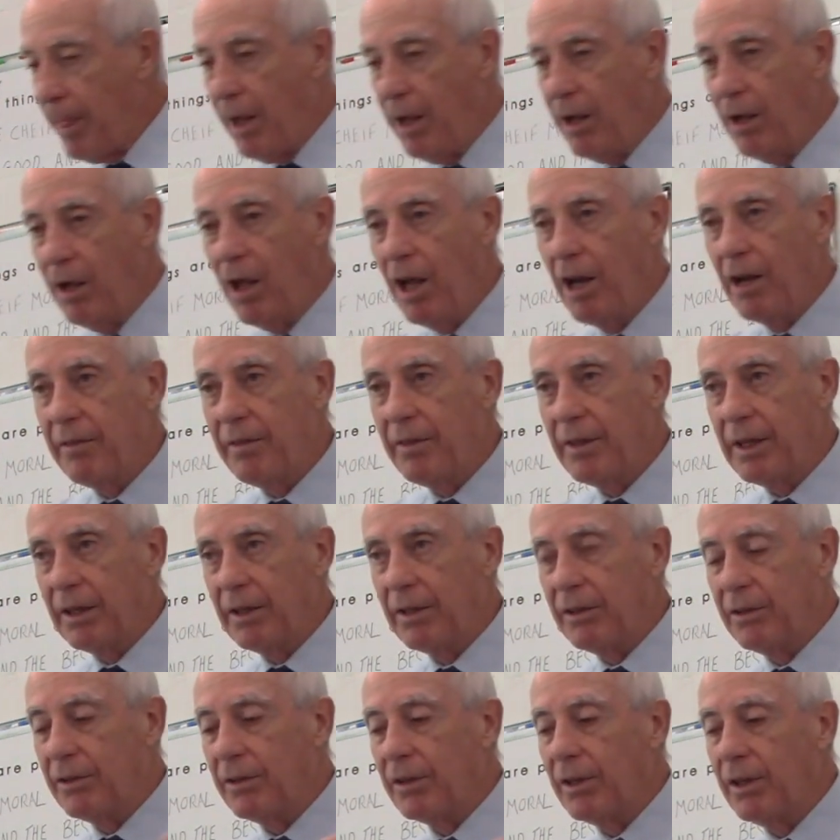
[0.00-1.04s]
a lot of
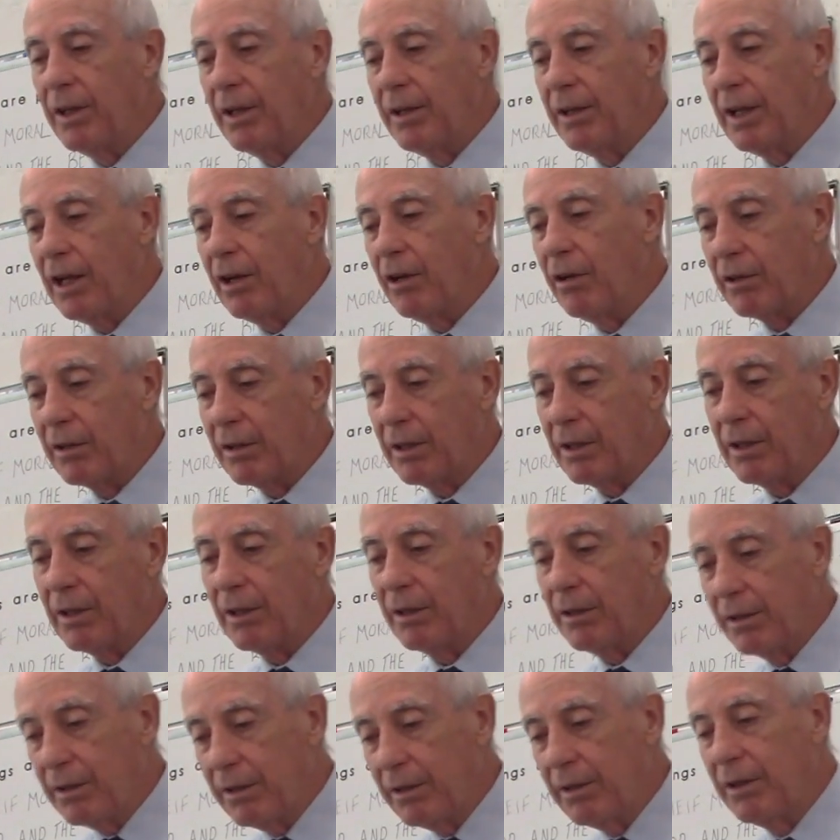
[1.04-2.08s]
things that look
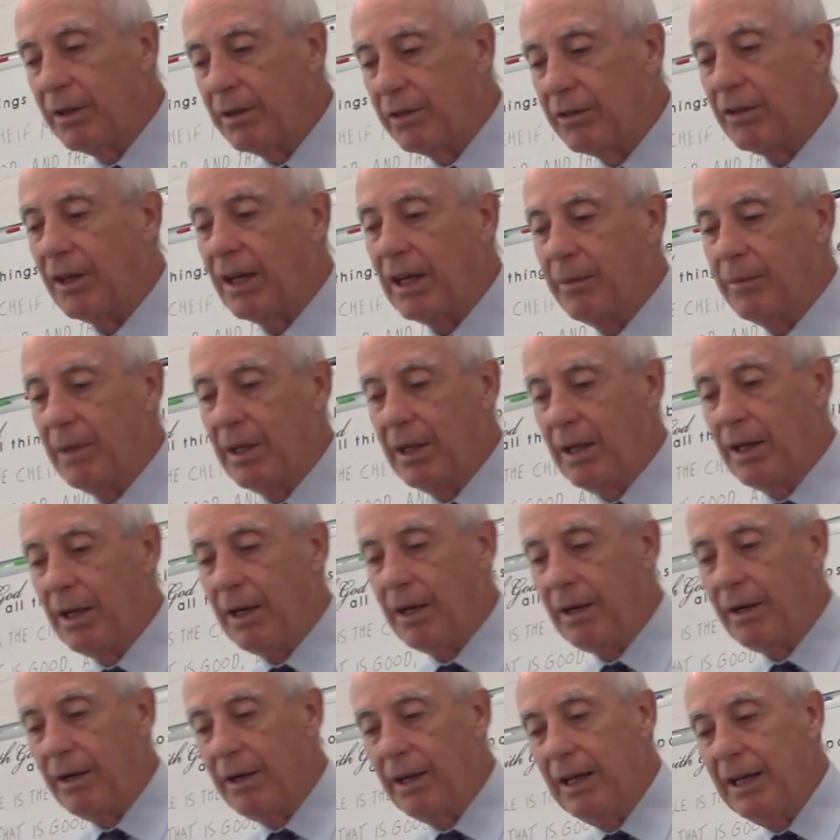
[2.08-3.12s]
the same in there.